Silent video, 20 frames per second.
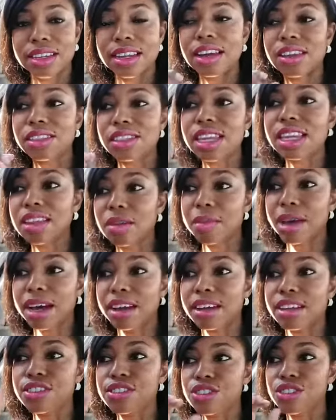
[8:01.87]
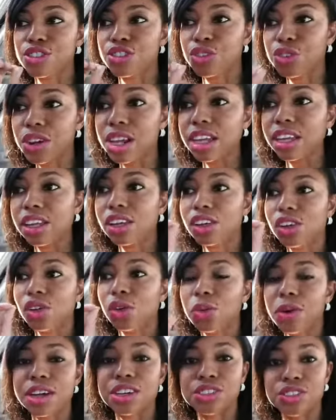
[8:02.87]
Now think about it. It's a trick
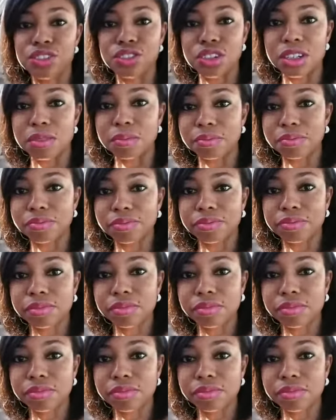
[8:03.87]
question.